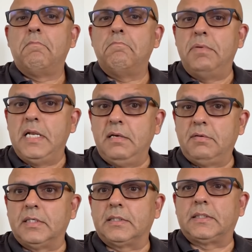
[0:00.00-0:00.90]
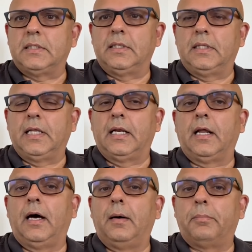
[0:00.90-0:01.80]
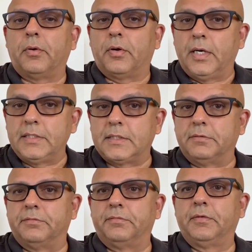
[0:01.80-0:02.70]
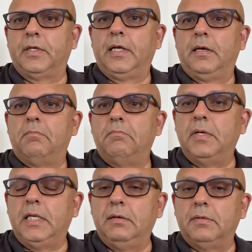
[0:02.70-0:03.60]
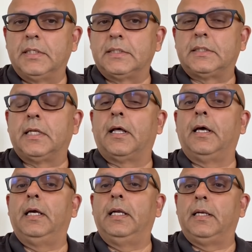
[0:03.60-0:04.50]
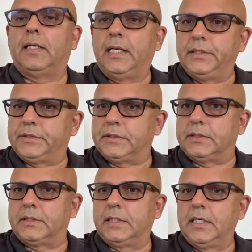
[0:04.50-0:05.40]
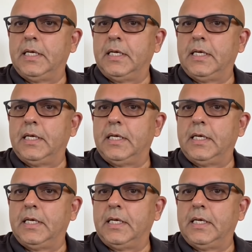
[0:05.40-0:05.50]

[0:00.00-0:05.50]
Believers that are progressive, believers that are intelligent,